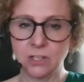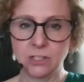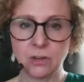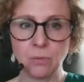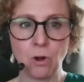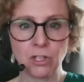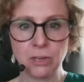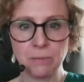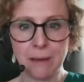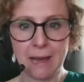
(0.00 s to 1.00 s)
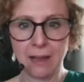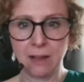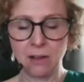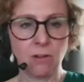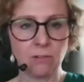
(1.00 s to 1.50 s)
So watching
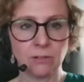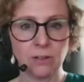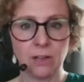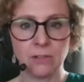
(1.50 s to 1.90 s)
back on